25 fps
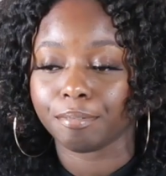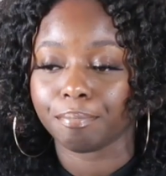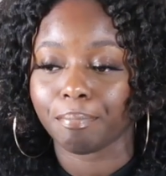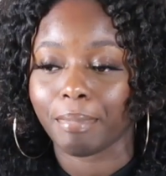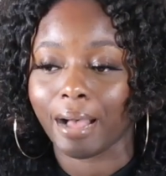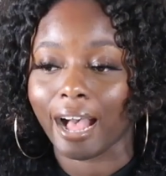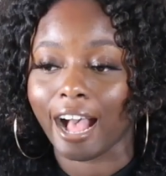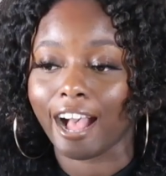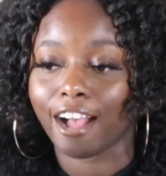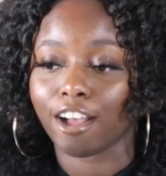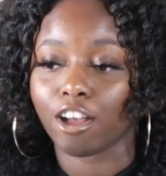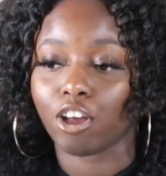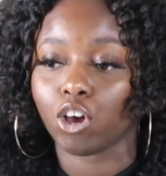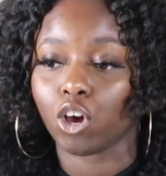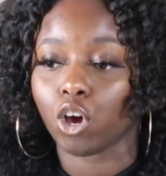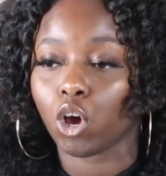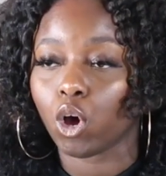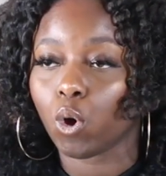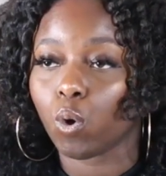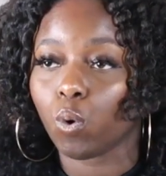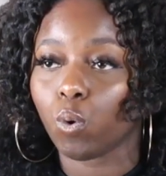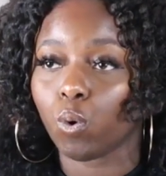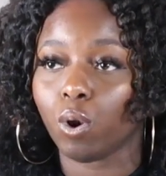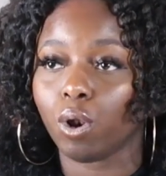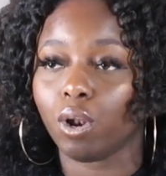My
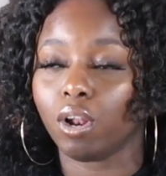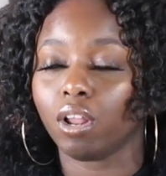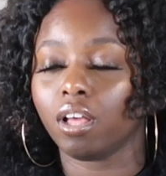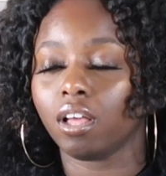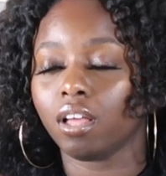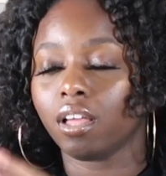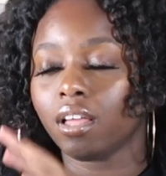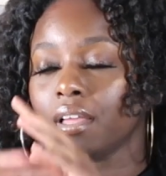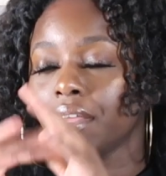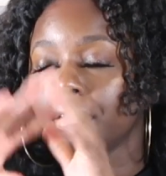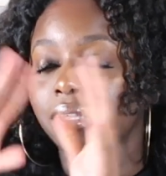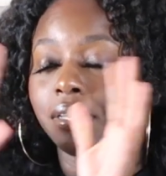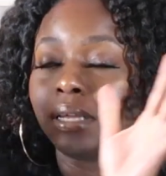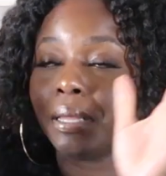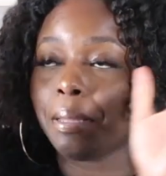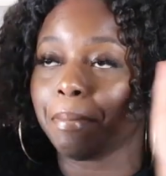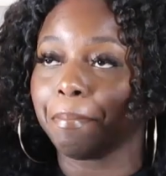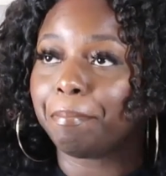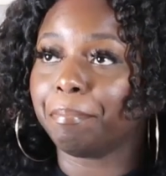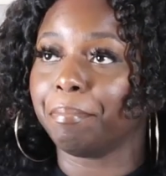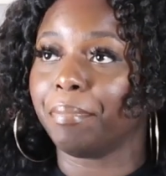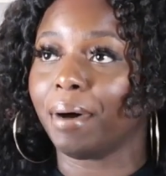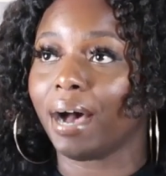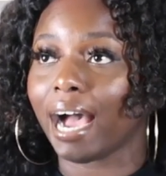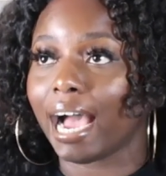goal
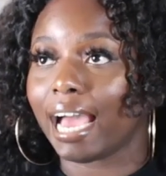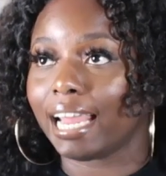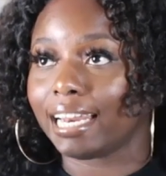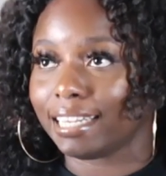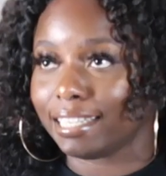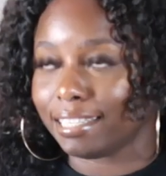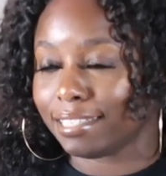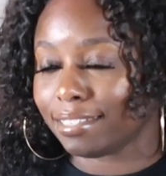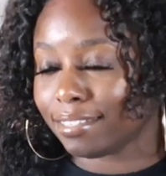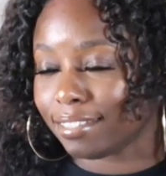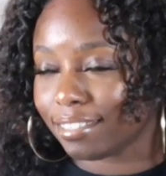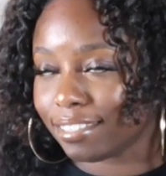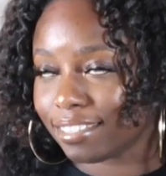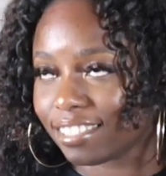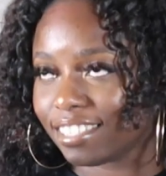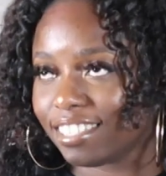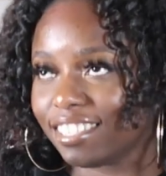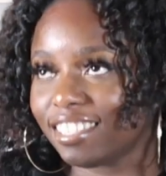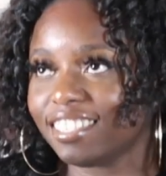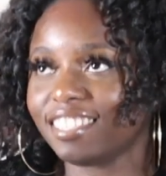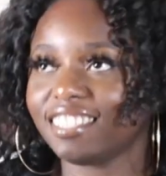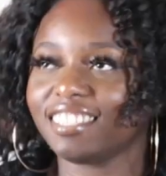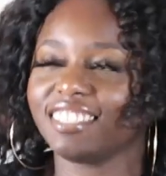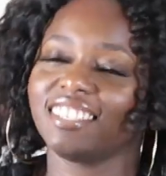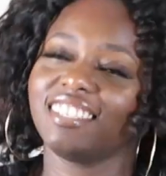
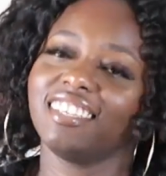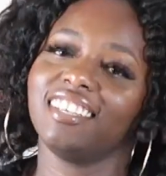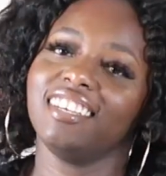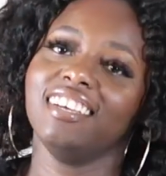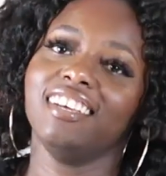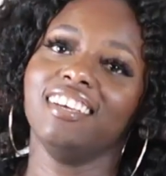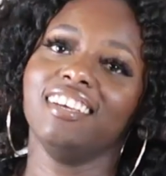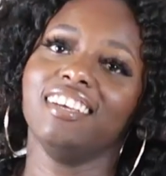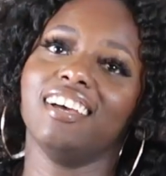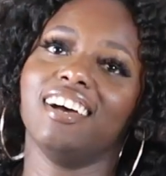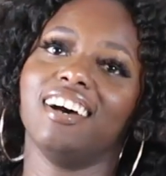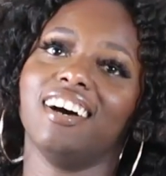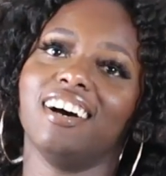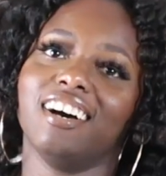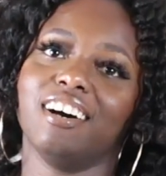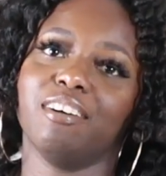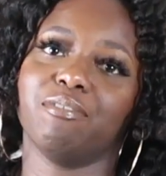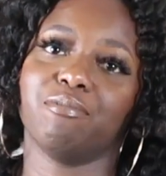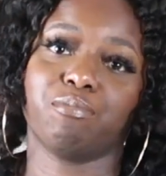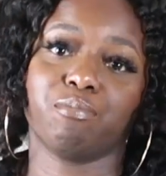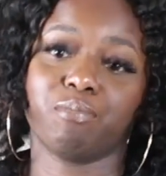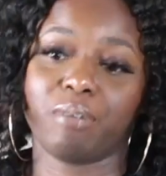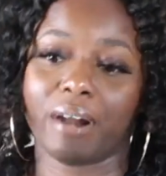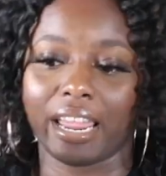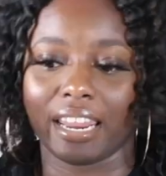body.
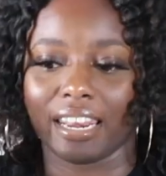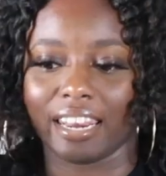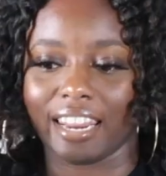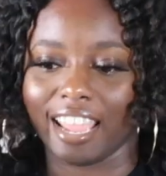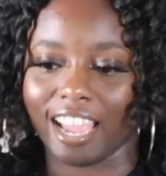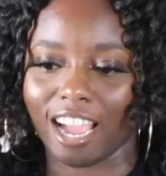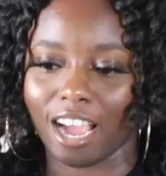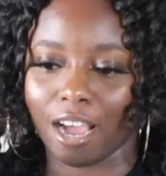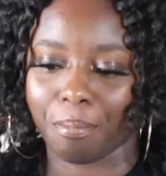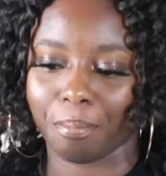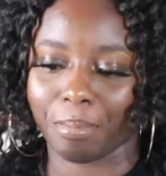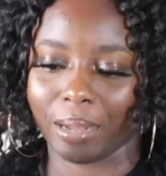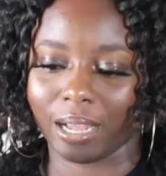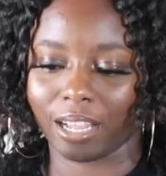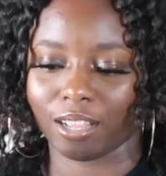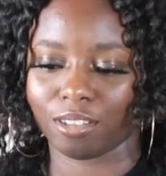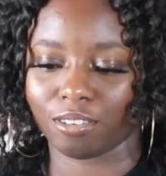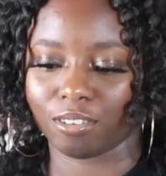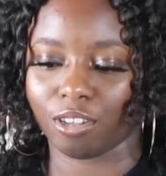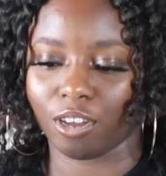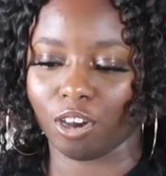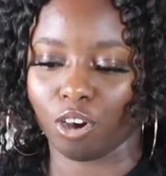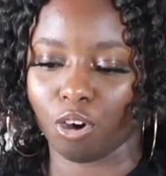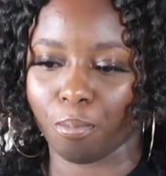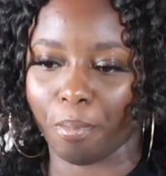Right now
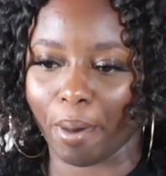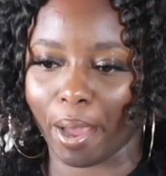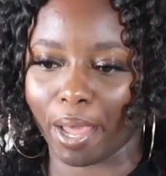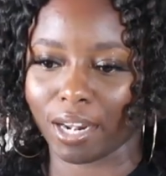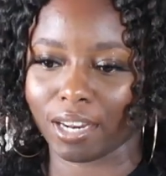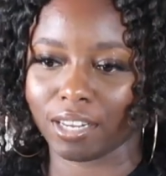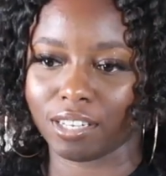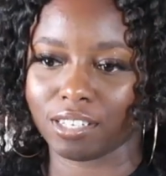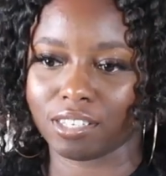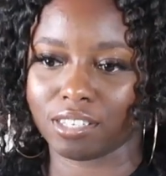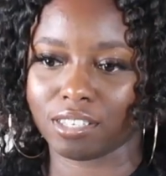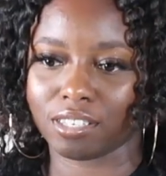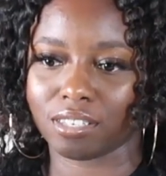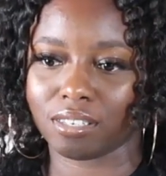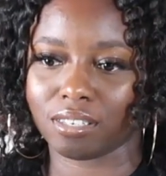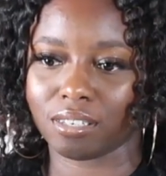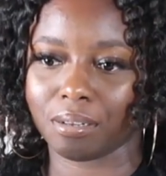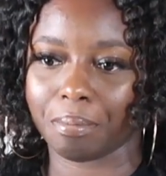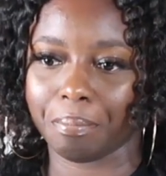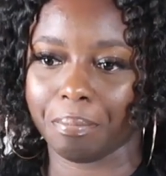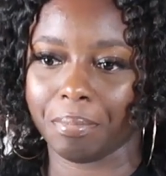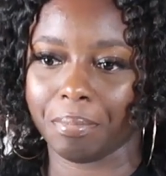my goal body is to